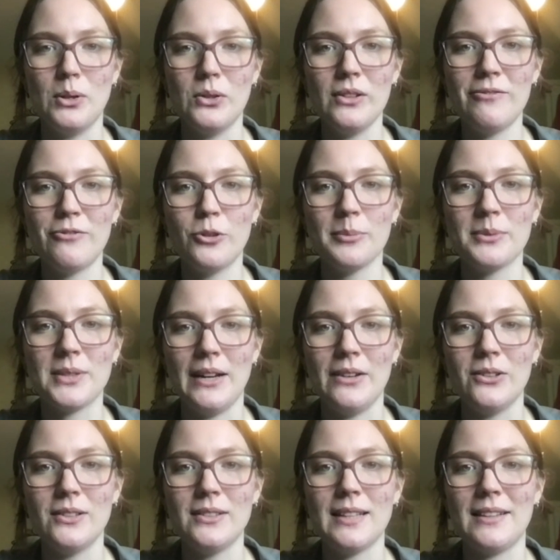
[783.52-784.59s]
bullet form
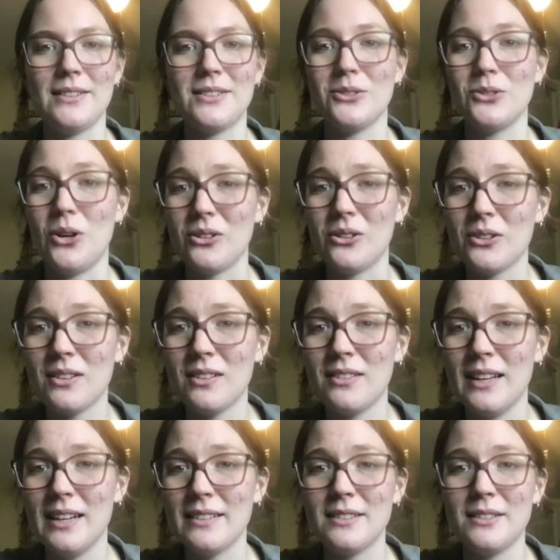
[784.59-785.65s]
titles, as the longer the
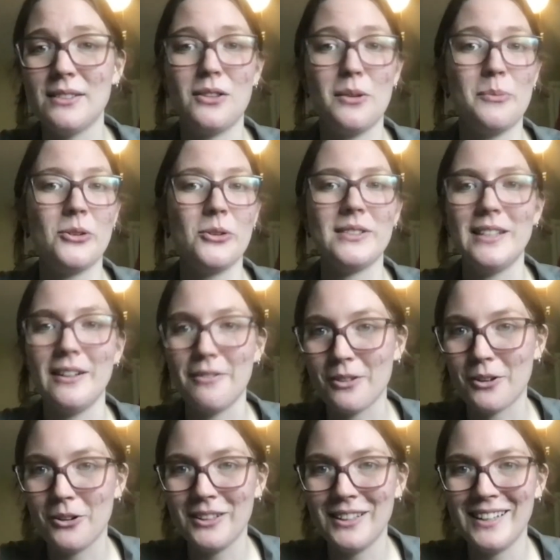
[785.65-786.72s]
list, the more
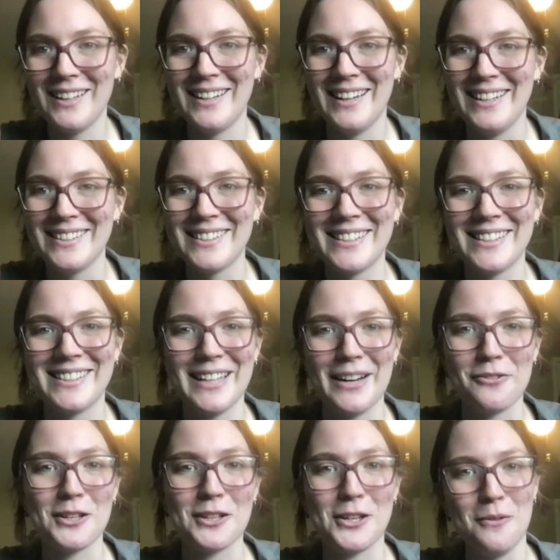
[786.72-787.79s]
difficult it is to
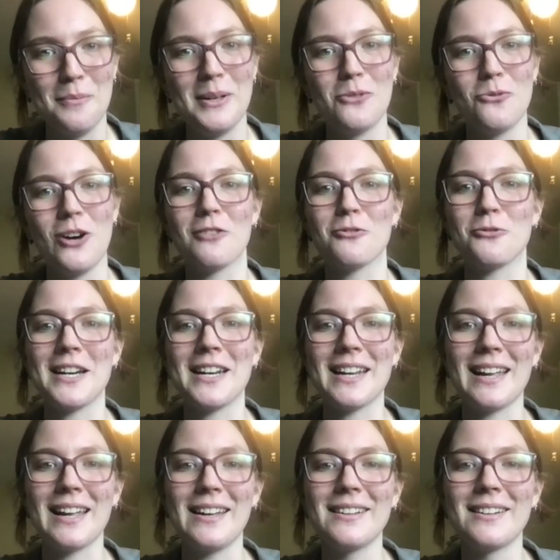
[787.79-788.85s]
sound human while
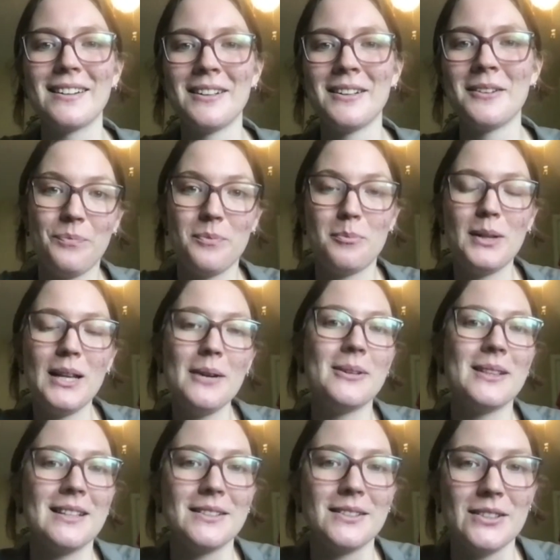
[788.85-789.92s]
reading it. Play
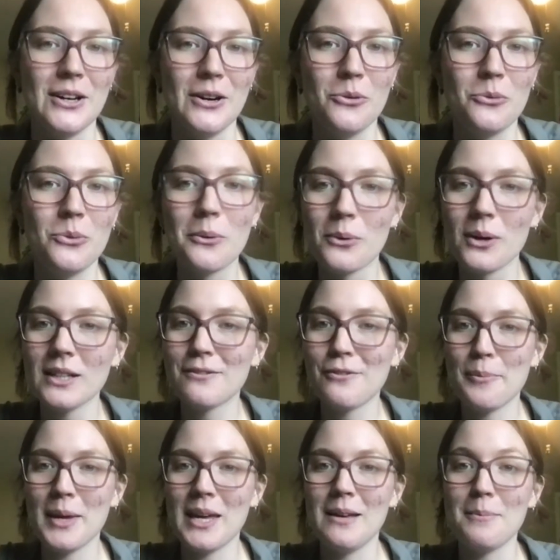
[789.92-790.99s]
with this though. What works for
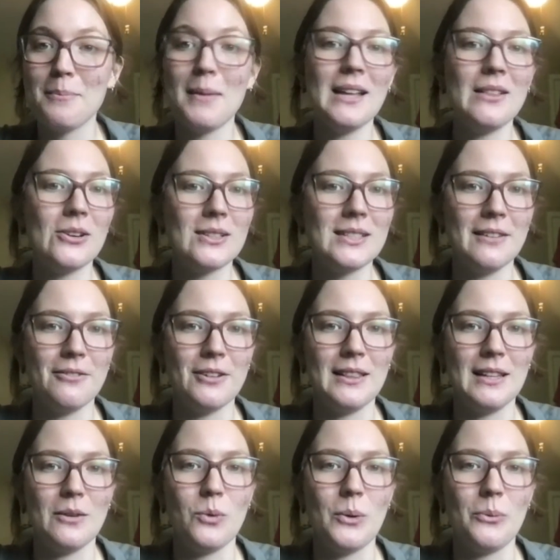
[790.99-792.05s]
me may look different
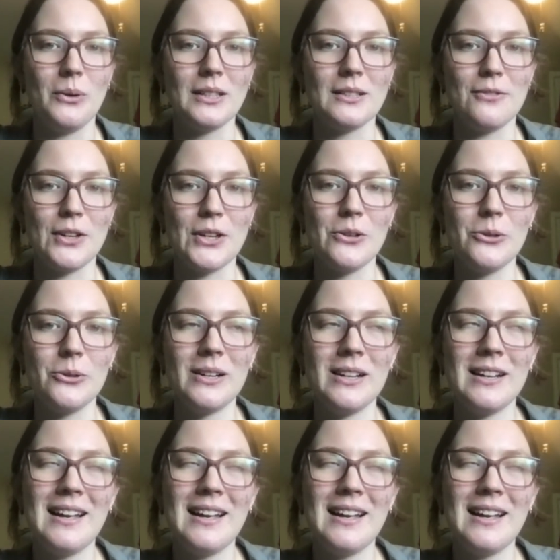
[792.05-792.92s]
than what works for you,